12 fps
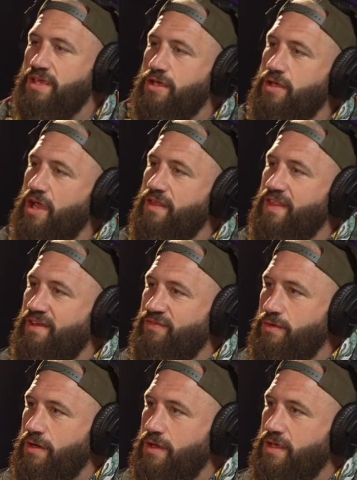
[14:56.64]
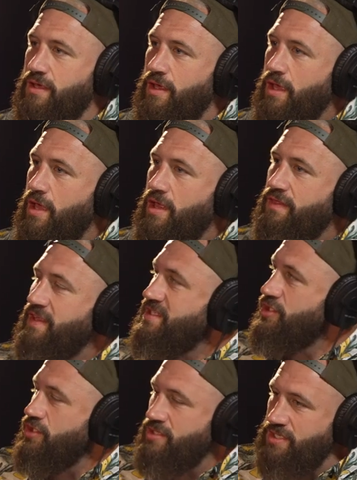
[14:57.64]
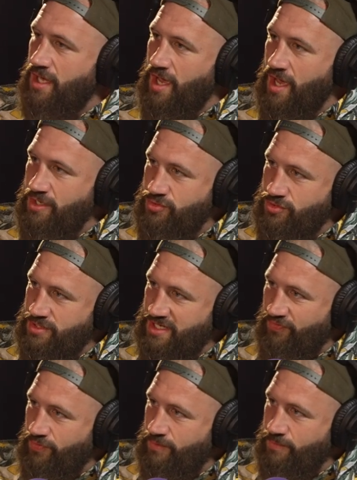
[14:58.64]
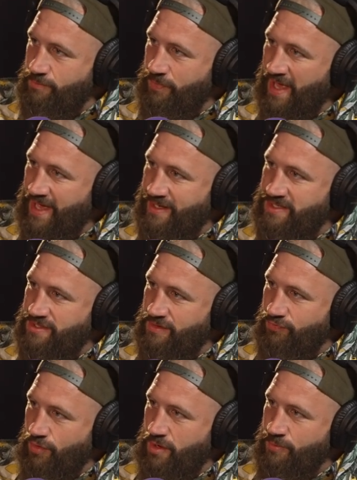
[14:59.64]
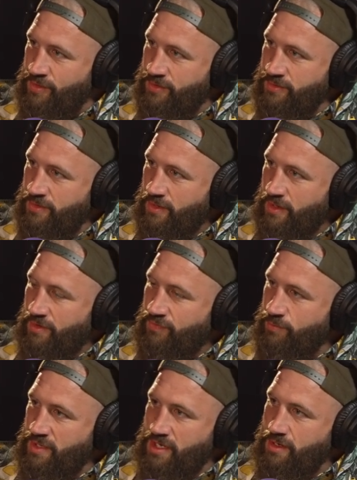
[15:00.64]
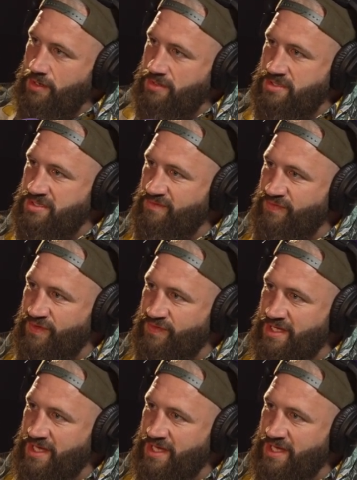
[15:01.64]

are you going there for? Like, there's just a hundred different packs of ramen from the last fifty